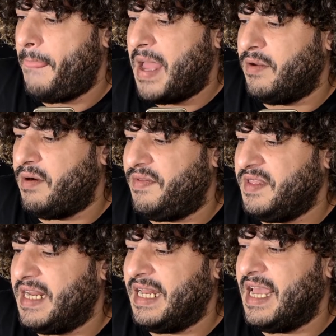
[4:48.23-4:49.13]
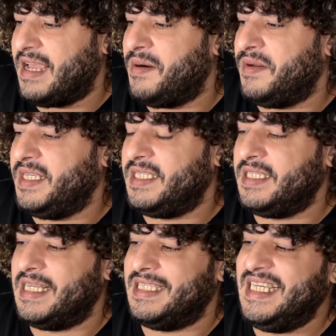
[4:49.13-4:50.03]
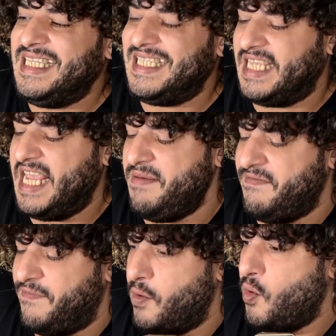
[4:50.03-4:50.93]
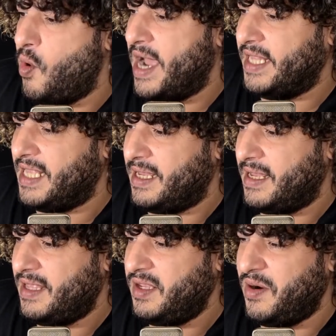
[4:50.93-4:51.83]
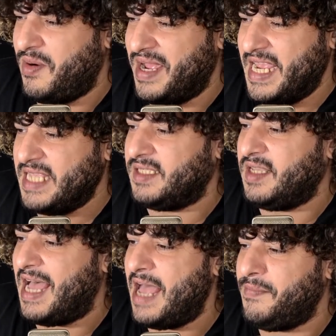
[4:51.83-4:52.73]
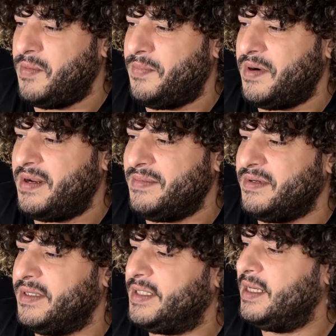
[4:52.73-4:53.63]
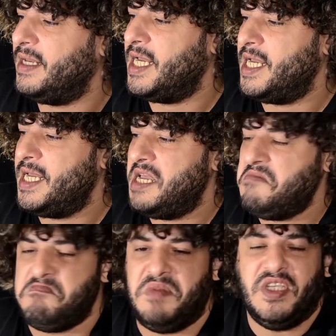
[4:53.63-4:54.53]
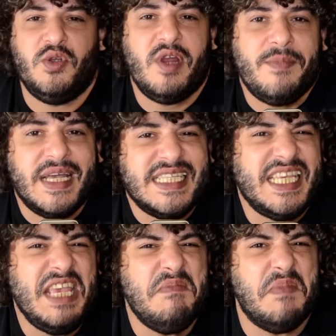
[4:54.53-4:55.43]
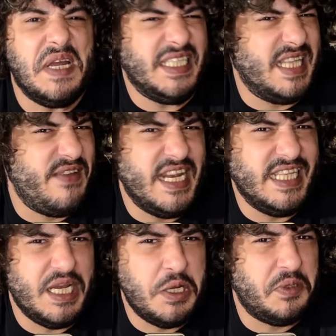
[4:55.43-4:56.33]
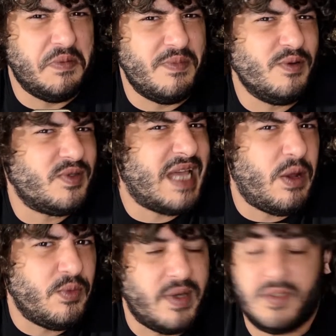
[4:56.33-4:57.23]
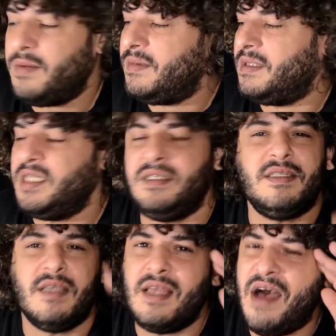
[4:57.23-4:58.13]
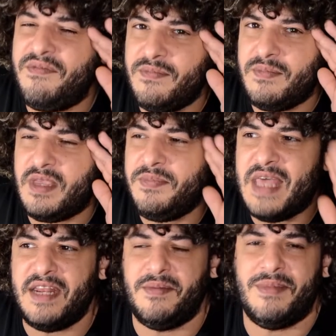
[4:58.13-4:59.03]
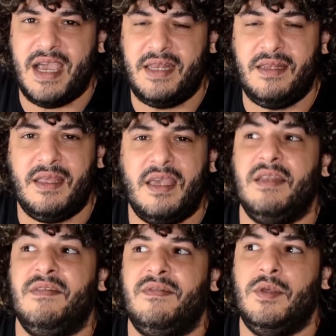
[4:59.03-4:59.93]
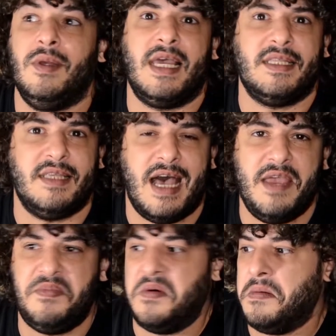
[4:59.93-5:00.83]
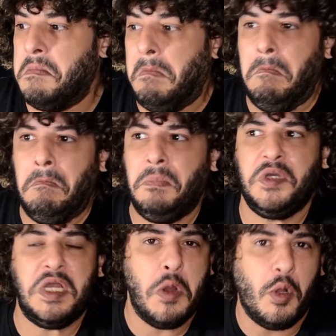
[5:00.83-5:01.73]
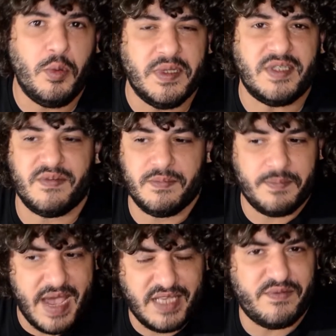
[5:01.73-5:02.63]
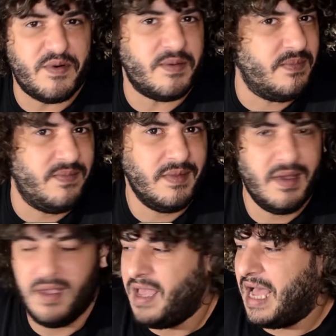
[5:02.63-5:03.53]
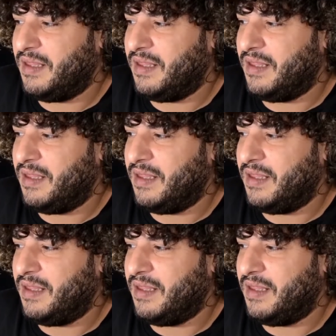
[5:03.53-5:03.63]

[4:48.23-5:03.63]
another thing that I like about this is that this scheme for white, against the hippopotamus, it's not a bad scheme, but it's definitely not the most sound one. So just keep that in mind. And if you like the hippo, can always pass from a